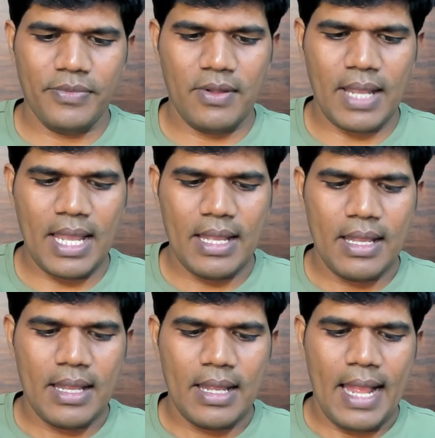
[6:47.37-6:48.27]
Okay,
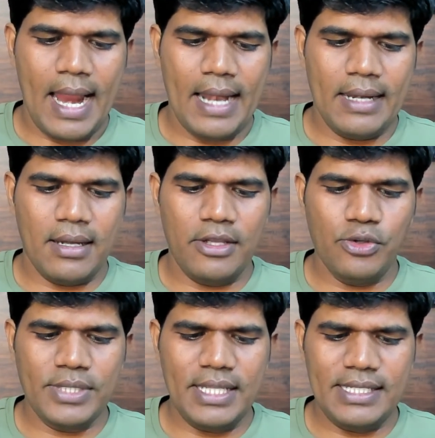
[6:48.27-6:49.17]
and uh, you
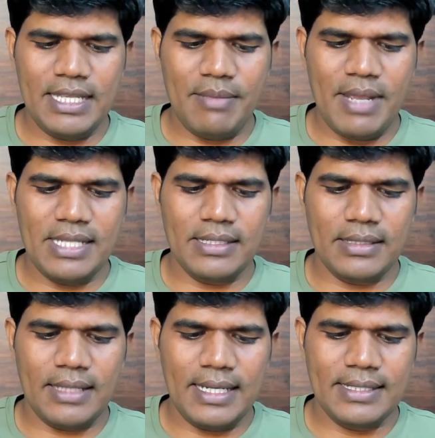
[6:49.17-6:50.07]
see this image
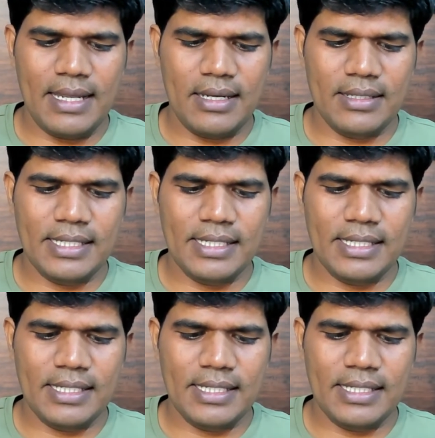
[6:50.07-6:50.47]
that is there,